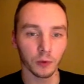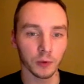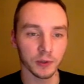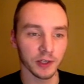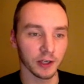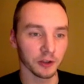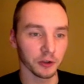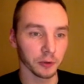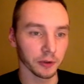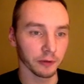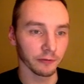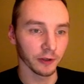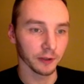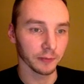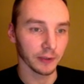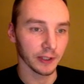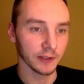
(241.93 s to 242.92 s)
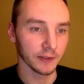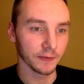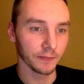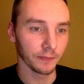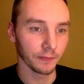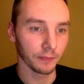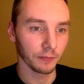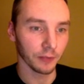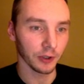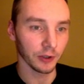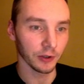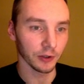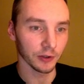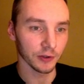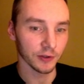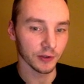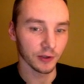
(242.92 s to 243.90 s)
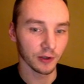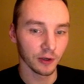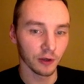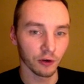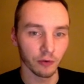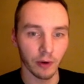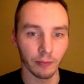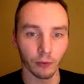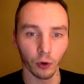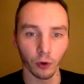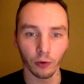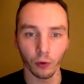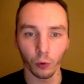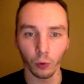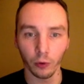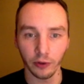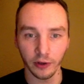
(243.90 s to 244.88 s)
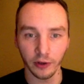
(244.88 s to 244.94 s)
we set it to in the first place because remember all of this